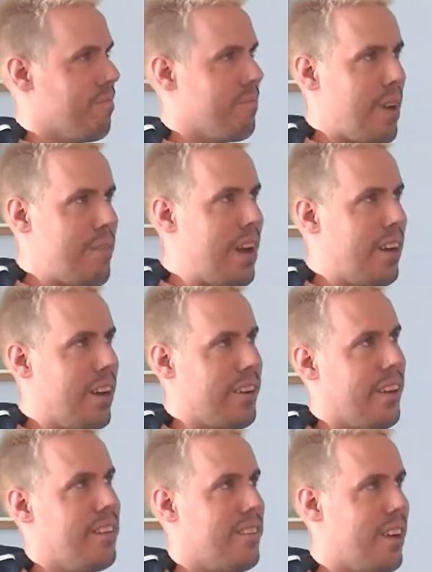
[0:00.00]
by my
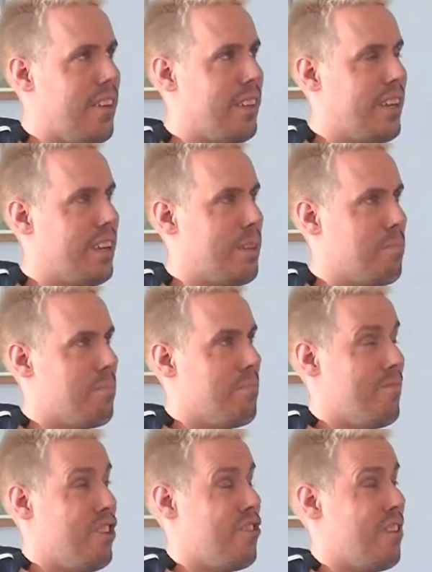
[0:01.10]
calculation, I have to get
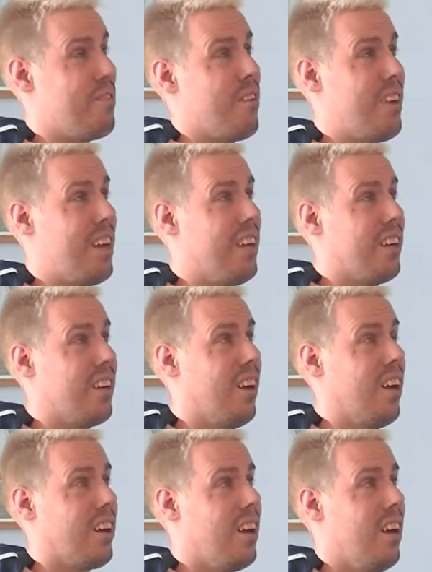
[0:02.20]
the train from 8
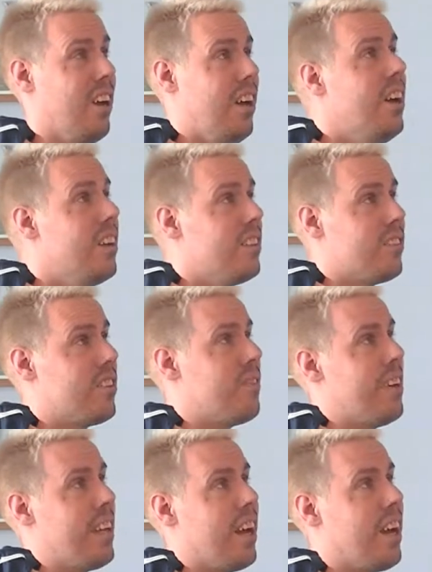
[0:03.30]
o'clock just to
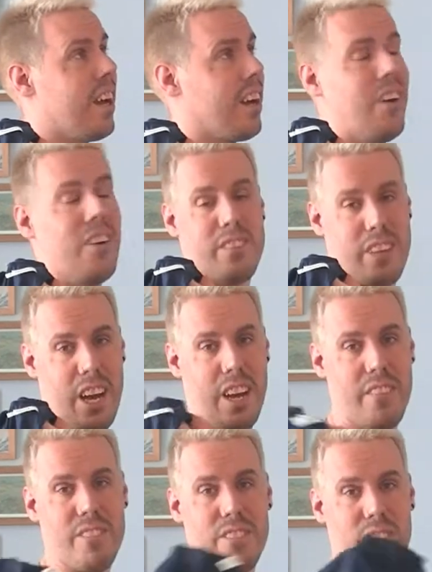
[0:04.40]
be there on
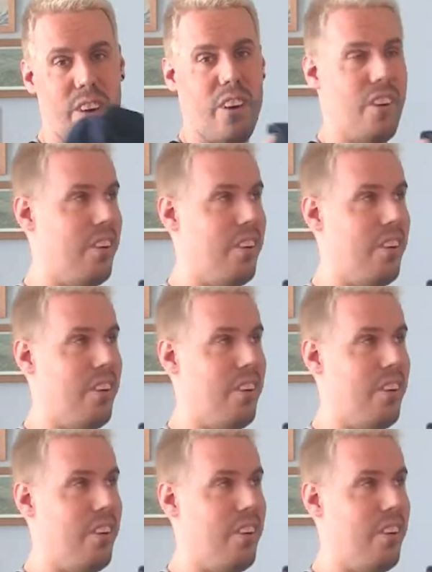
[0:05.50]
time. So